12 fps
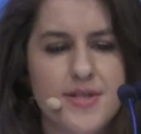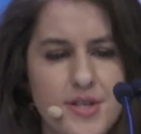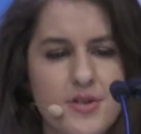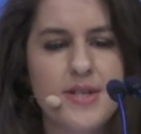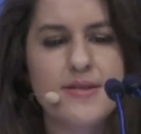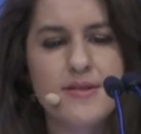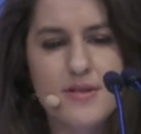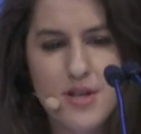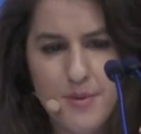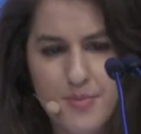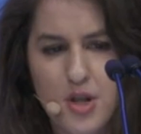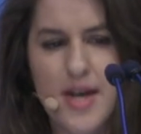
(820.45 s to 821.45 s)
student
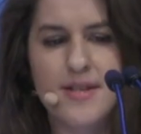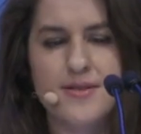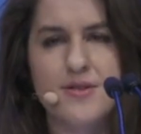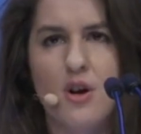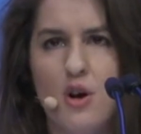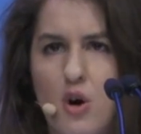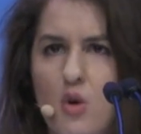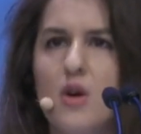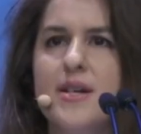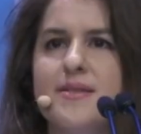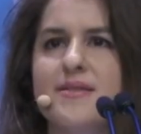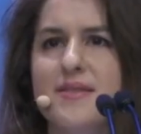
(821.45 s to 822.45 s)
complaints are
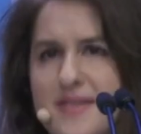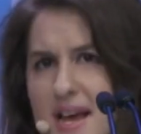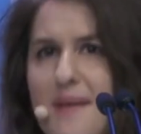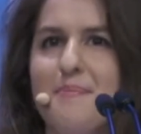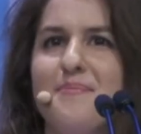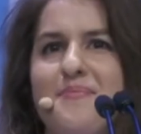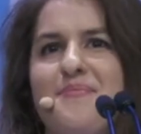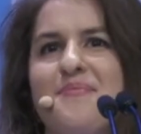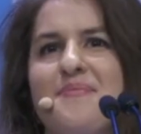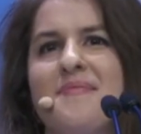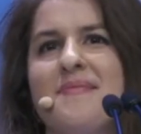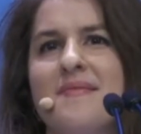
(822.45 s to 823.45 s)
always the same
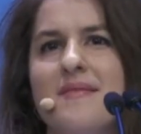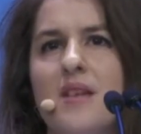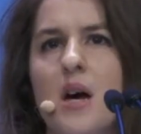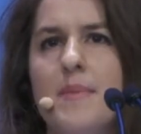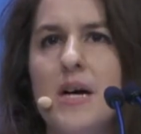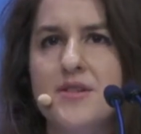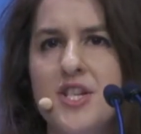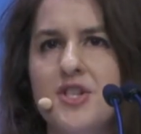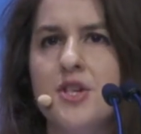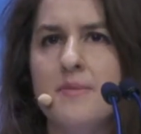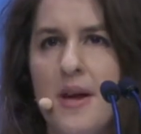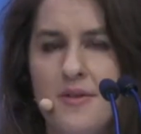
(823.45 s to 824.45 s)
about
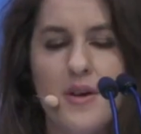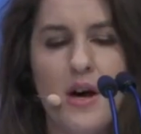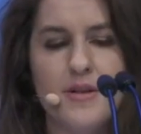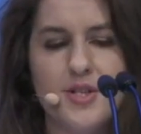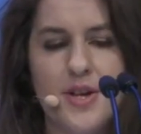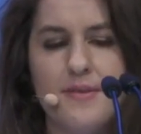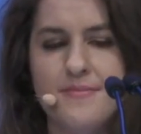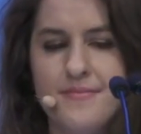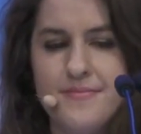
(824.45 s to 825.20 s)
teaching methodology.